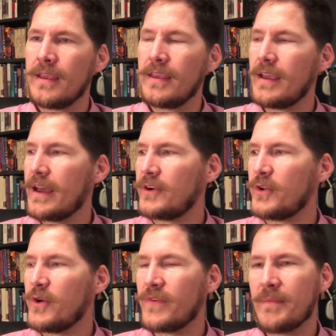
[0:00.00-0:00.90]
Yeah, I don't
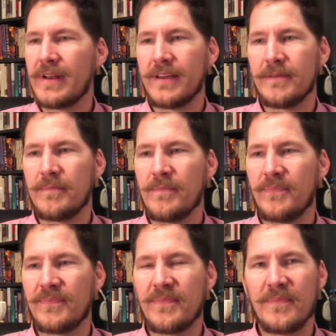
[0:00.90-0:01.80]
know if I'm gonna
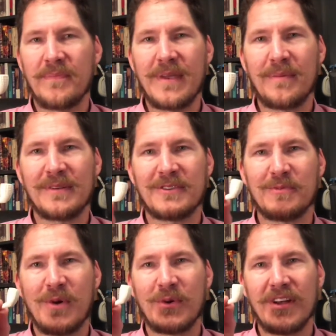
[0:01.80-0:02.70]
be able to
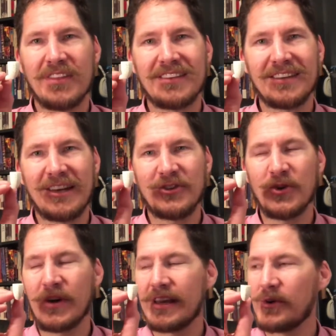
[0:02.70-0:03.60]
smoke all this and
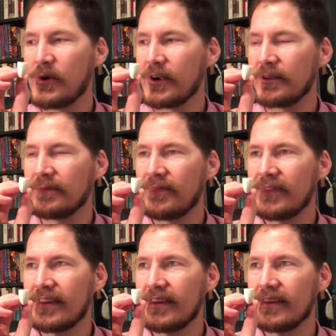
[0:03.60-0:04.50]
enjoy it, or
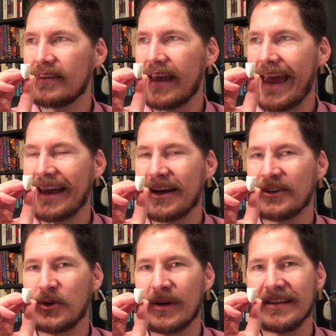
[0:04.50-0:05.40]
hang
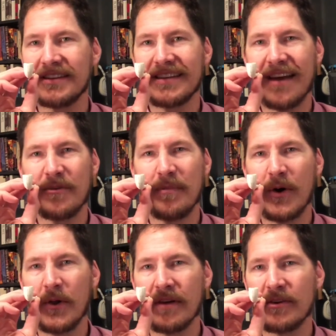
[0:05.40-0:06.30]
on to it and just have a
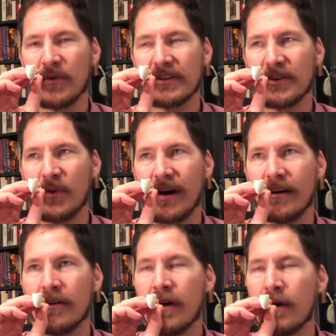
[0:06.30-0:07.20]
bowl every once in a
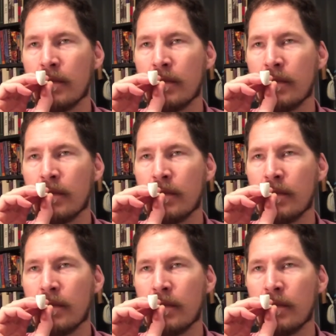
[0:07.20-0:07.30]
while.